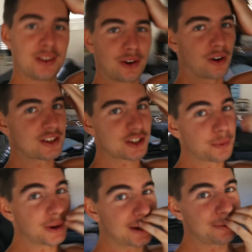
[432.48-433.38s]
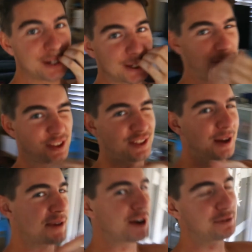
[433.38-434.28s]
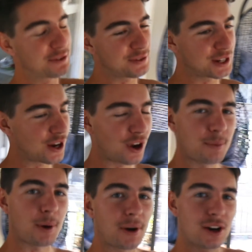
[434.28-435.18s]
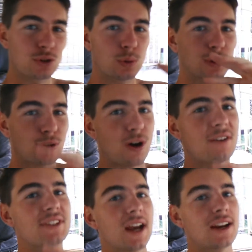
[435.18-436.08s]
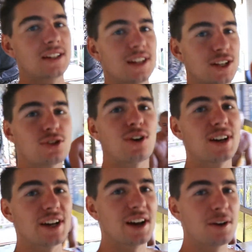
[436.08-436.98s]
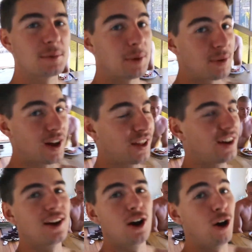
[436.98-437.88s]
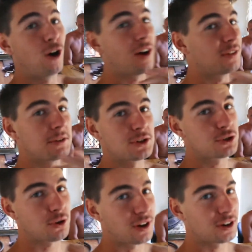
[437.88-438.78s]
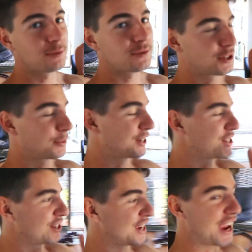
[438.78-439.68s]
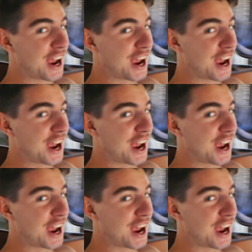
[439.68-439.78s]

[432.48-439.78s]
Alright, so we just got the thumbnail for the video, but we're going to do a live taste test right now with my brother. I haven't even tried them, so we're going to see